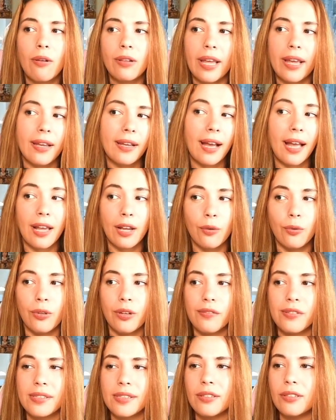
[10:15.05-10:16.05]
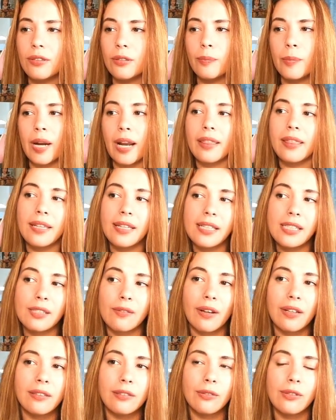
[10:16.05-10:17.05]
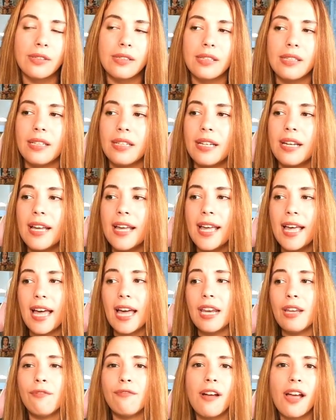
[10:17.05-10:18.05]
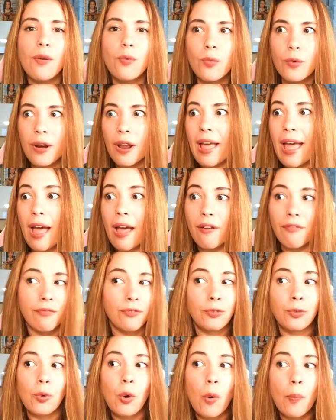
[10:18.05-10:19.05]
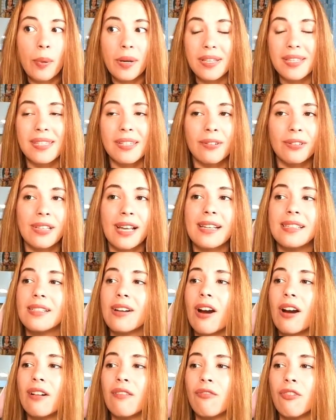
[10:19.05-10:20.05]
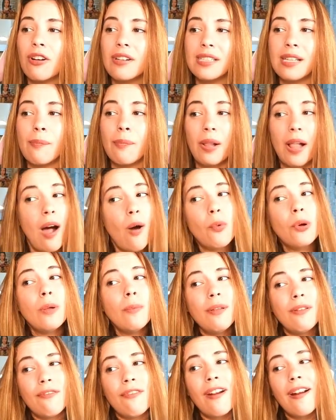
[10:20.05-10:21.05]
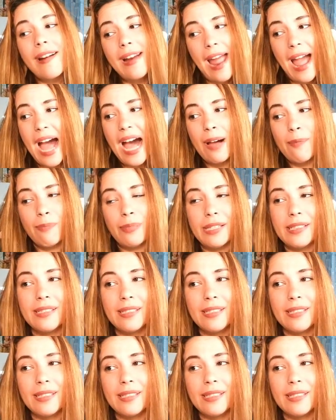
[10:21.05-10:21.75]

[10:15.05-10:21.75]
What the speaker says: Like, I could have sold, but I think it's fun to see. And if I would have to open a serialized card, for example, I will be very happy.